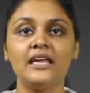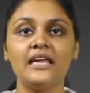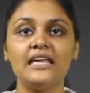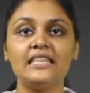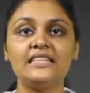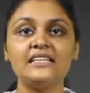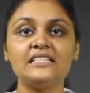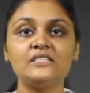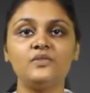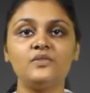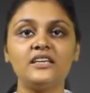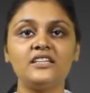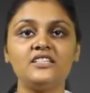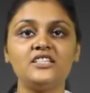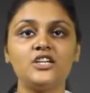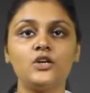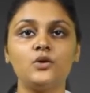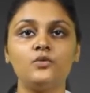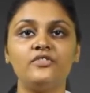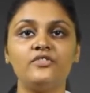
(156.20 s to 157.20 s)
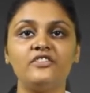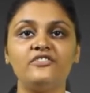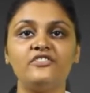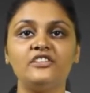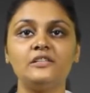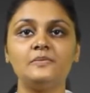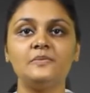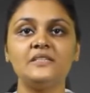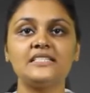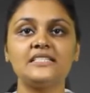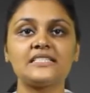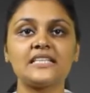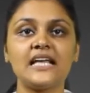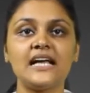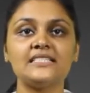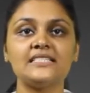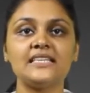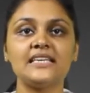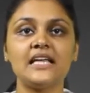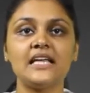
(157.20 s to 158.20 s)
In this video, we will be
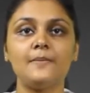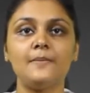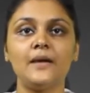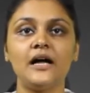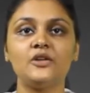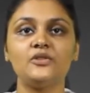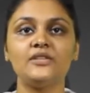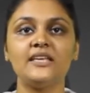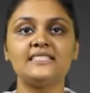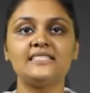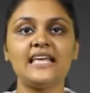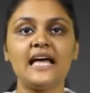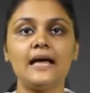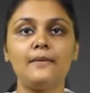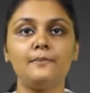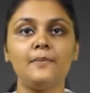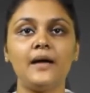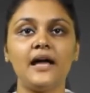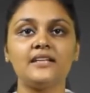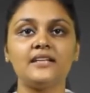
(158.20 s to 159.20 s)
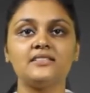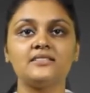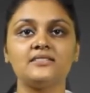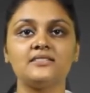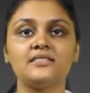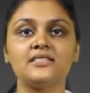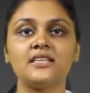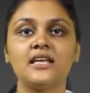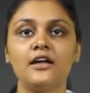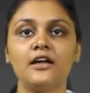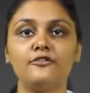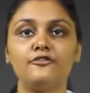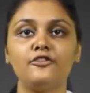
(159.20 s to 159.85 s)
discussing about the exam patterns